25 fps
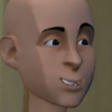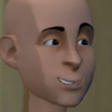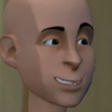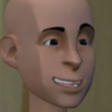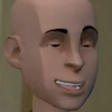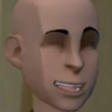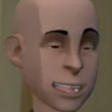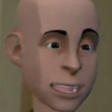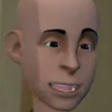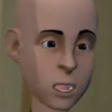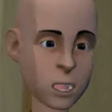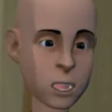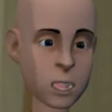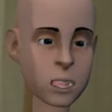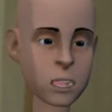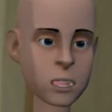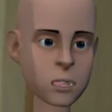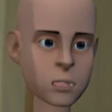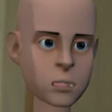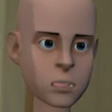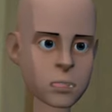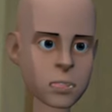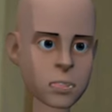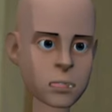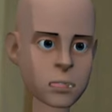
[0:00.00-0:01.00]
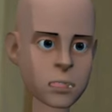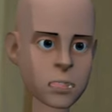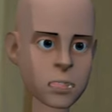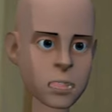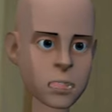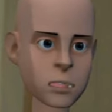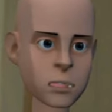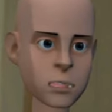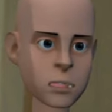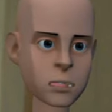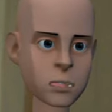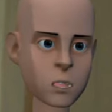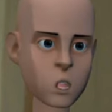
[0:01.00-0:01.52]
to make the world's
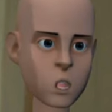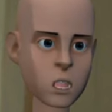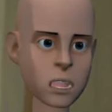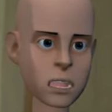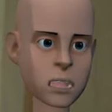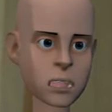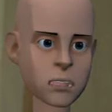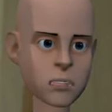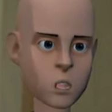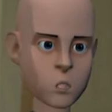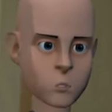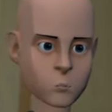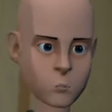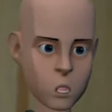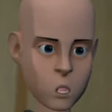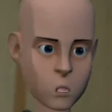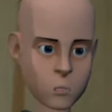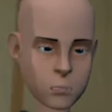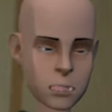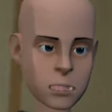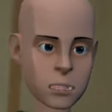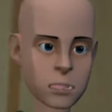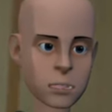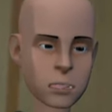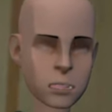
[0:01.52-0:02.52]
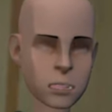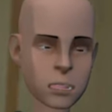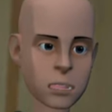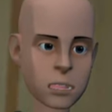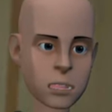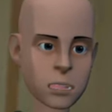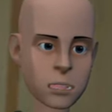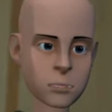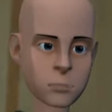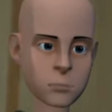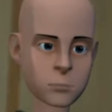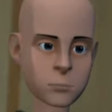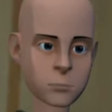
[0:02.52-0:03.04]
tastiest cookies for mom and
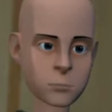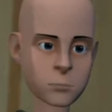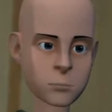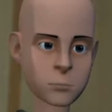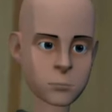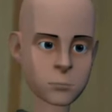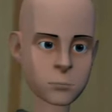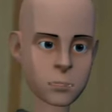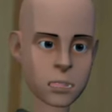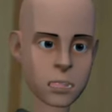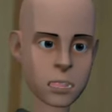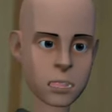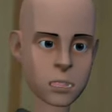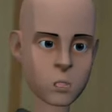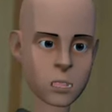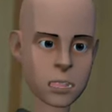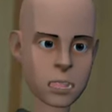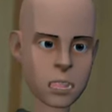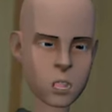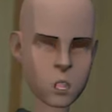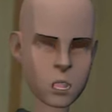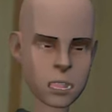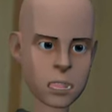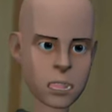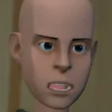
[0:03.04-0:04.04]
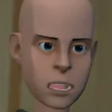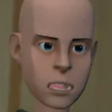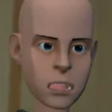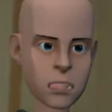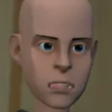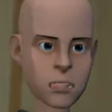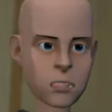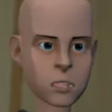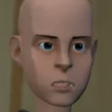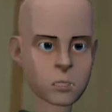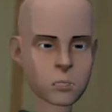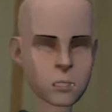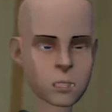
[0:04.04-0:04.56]
dad. They're going to eat it
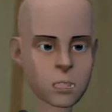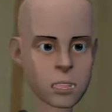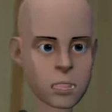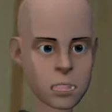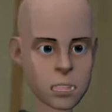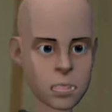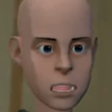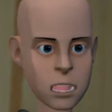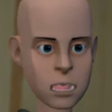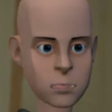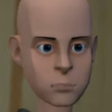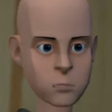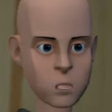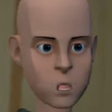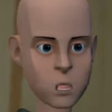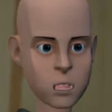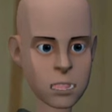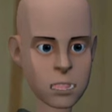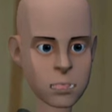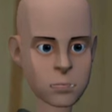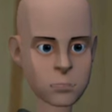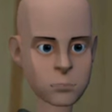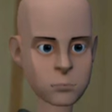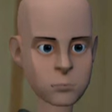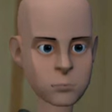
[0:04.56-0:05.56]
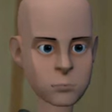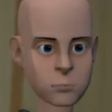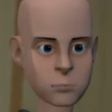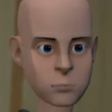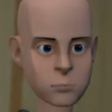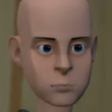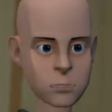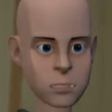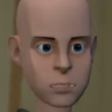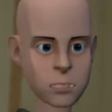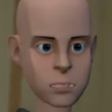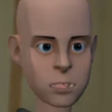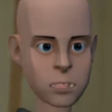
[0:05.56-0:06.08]
first thing in the morning,
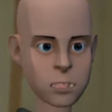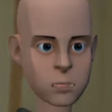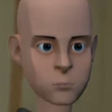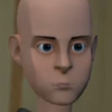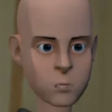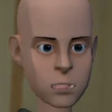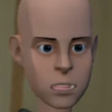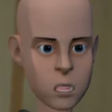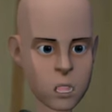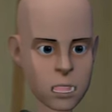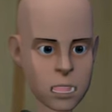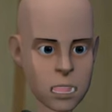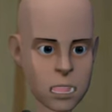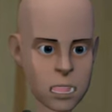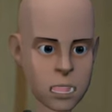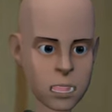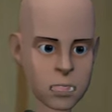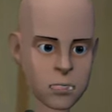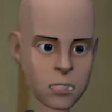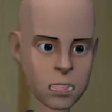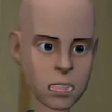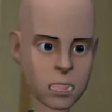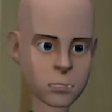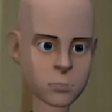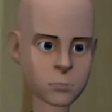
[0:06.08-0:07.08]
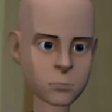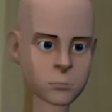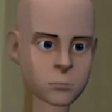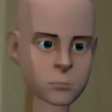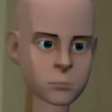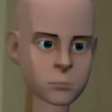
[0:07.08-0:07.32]
and I hope they will love it.